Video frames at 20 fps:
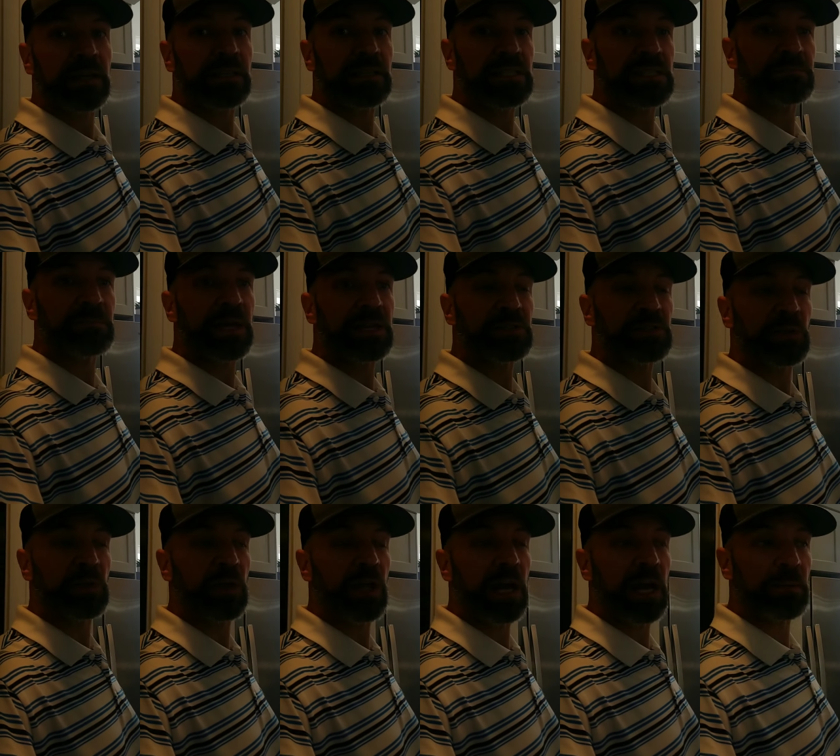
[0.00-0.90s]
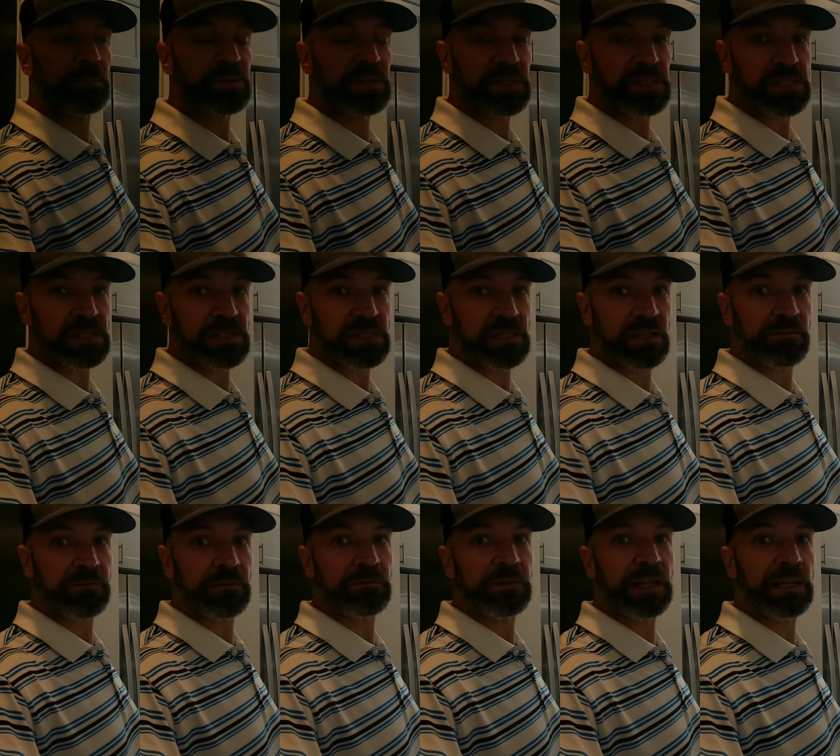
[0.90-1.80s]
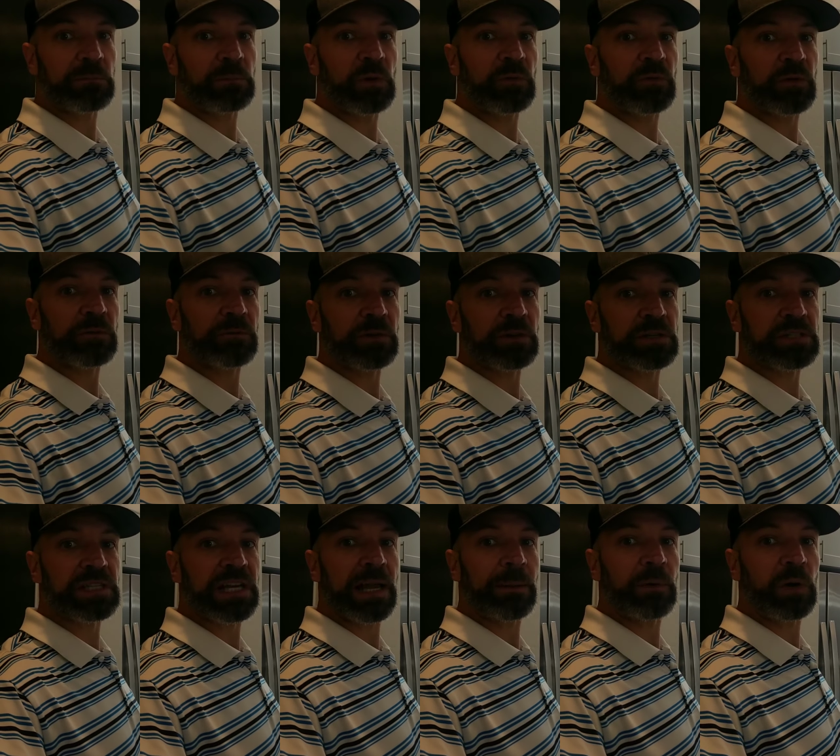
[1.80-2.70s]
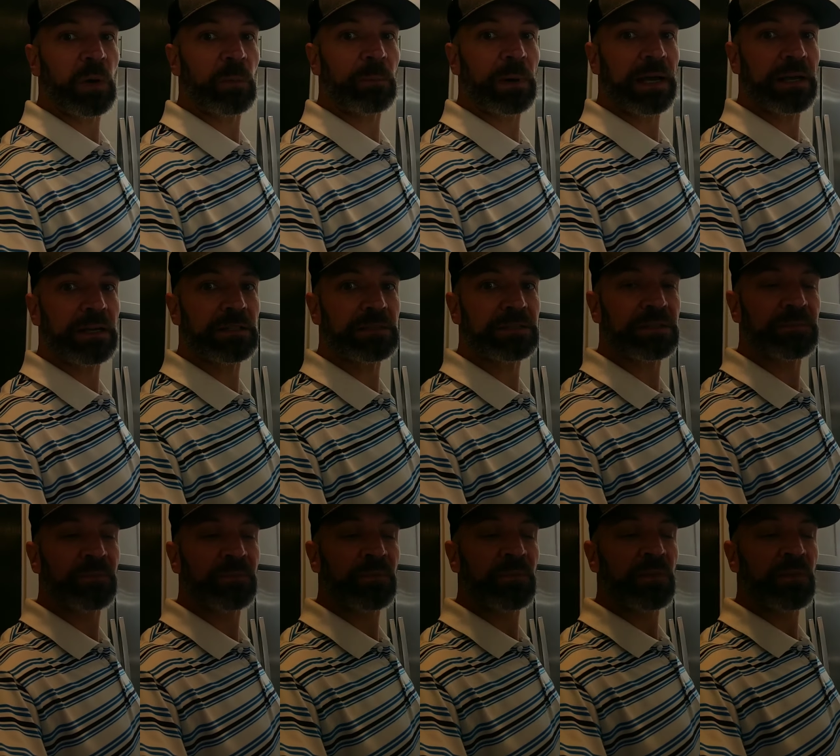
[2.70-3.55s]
special options and stuff available for first time home buyers.